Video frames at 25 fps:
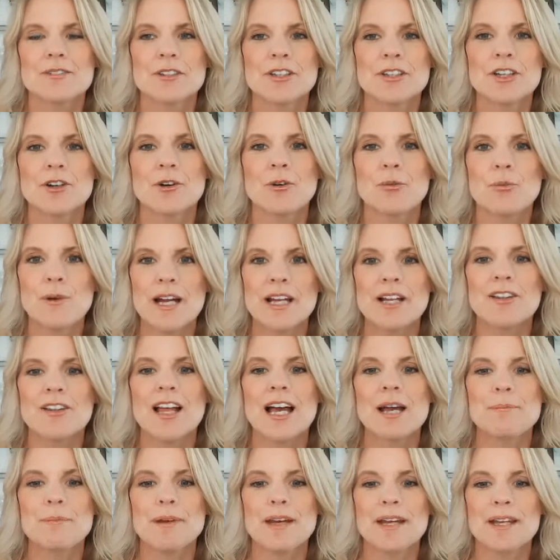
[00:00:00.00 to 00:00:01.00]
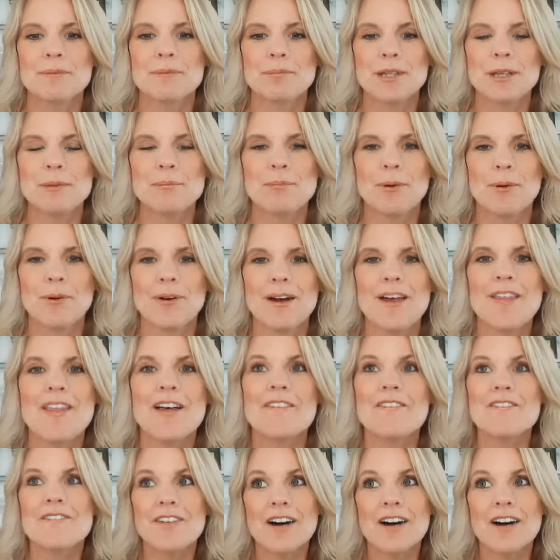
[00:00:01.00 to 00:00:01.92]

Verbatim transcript: you know right alignment in people and then